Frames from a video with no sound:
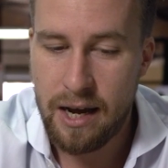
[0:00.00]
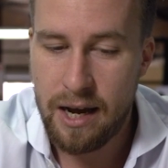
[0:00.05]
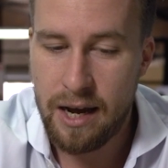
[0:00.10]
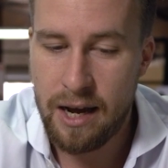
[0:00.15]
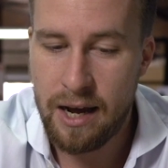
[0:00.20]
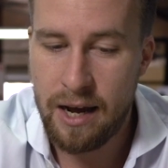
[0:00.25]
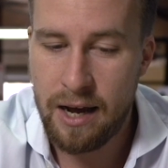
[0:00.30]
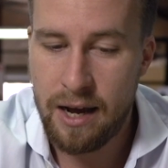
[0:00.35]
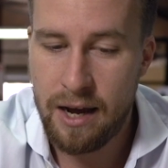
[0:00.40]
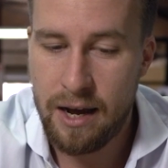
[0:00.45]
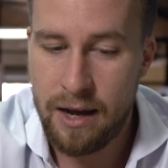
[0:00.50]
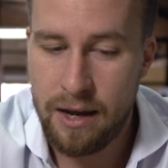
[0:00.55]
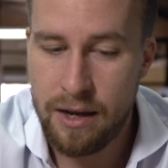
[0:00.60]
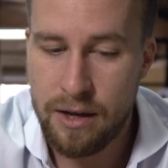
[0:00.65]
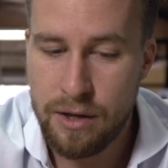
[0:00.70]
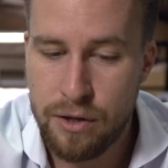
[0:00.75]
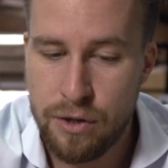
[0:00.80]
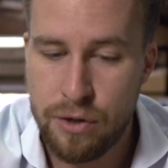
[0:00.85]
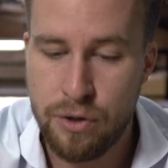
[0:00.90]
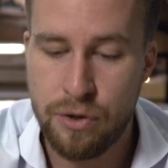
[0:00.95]

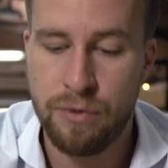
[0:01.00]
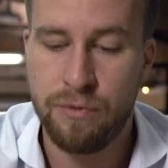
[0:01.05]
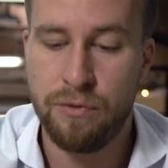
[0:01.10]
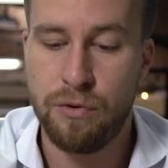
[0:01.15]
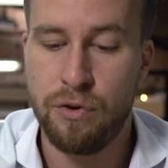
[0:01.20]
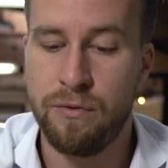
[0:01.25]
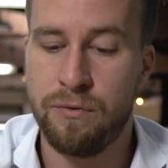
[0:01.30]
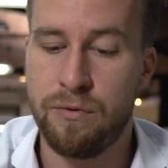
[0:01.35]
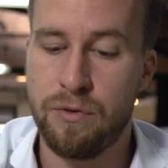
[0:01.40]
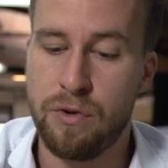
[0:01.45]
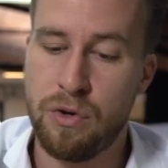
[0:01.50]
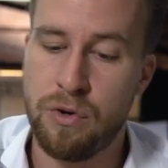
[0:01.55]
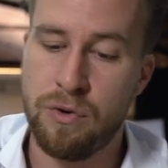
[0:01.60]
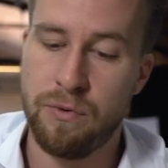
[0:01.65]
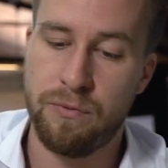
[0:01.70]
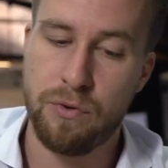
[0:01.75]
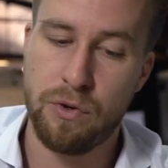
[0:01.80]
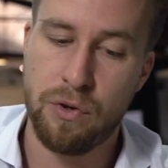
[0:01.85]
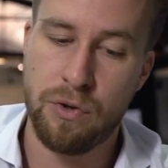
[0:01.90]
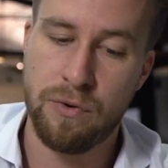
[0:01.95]

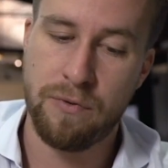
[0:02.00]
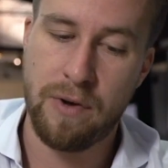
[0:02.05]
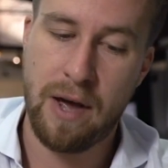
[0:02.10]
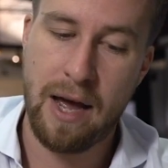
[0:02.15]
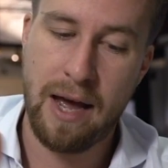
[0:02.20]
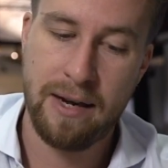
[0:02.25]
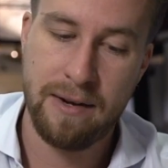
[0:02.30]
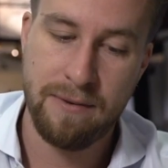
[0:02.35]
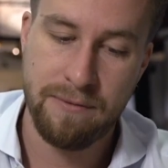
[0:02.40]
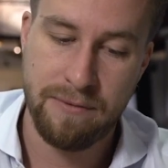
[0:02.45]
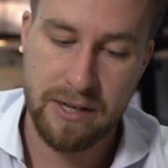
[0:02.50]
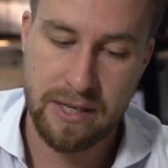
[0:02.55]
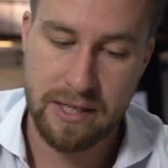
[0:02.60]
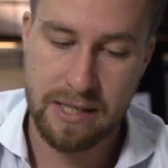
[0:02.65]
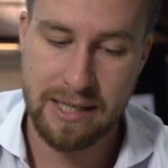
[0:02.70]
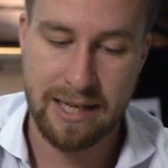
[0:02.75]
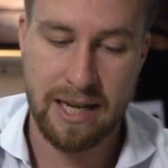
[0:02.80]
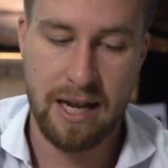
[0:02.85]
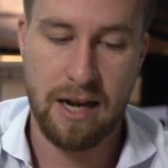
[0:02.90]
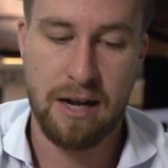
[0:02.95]
You've had
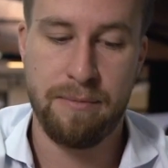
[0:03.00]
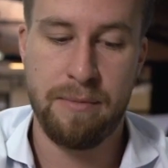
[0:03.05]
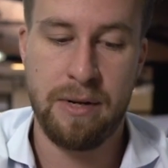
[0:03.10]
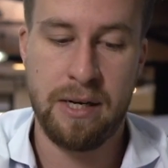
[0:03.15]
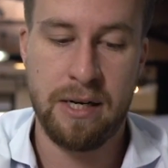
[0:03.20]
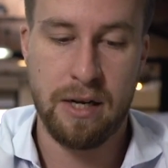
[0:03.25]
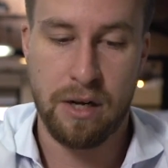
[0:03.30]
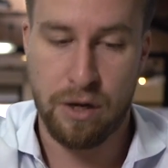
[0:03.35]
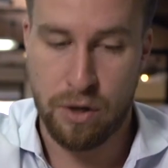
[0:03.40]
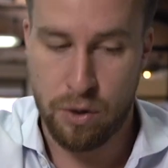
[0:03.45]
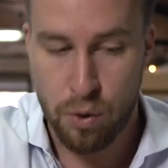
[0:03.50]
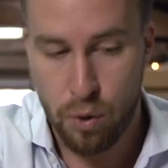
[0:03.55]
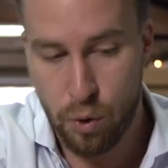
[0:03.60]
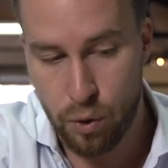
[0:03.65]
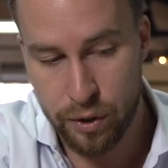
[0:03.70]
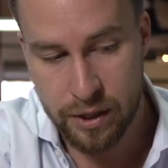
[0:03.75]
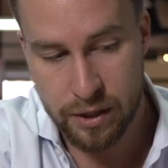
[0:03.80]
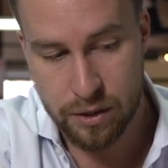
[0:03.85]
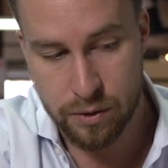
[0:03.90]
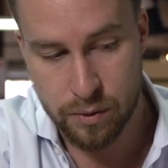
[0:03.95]
investors come in
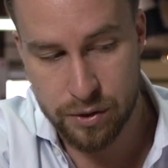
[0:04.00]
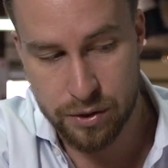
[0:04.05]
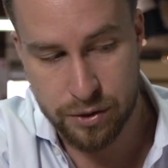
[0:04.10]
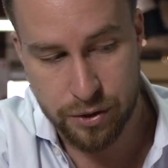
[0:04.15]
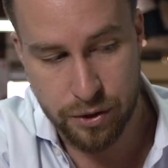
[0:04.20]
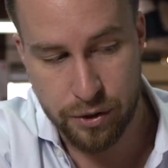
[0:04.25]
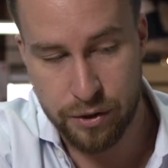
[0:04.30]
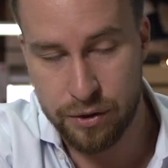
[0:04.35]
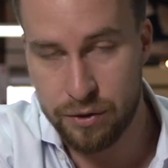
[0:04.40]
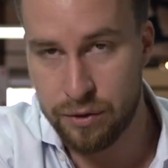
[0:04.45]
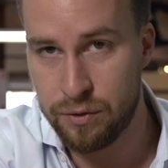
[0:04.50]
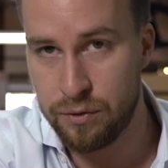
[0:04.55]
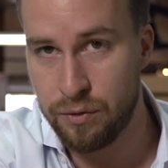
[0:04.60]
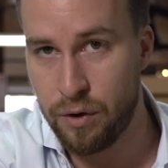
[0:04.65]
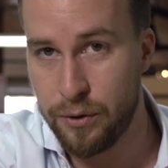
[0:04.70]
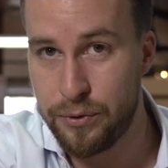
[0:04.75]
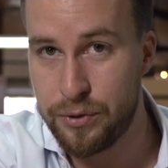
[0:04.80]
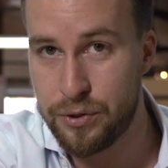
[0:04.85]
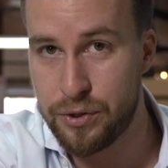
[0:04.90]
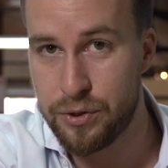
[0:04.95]
according to a certain
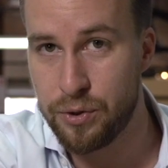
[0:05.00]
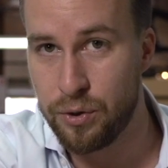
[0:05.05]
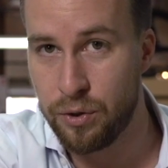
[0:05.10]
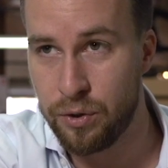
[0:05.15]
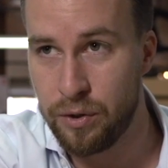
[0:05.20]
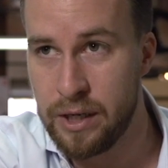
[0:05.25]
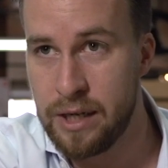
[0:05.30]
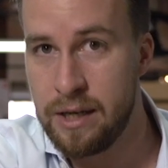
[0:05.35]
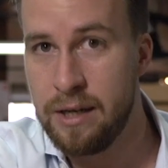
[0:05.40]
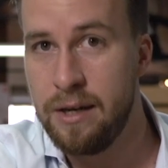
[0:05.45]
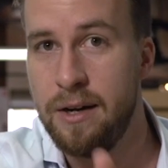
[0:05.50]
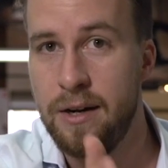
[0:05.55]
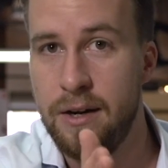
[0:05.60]
growth story.